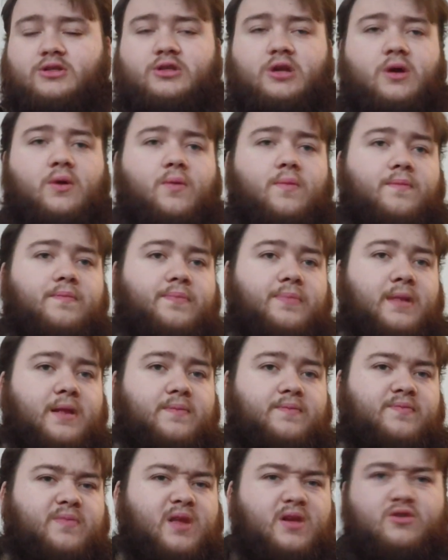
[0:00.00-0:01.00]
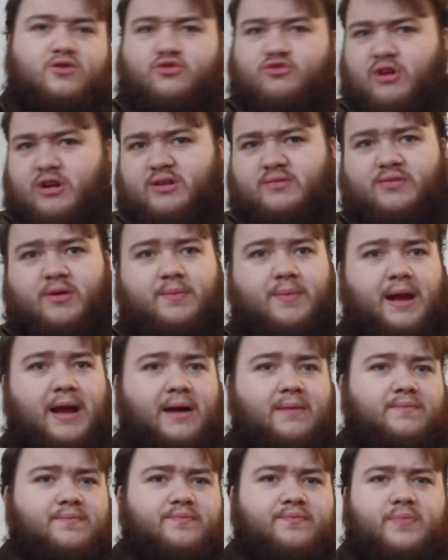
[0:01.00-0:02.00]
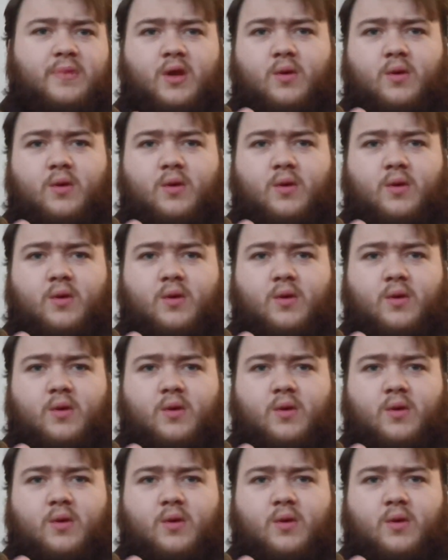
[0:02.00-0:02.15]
So, straight off the bat,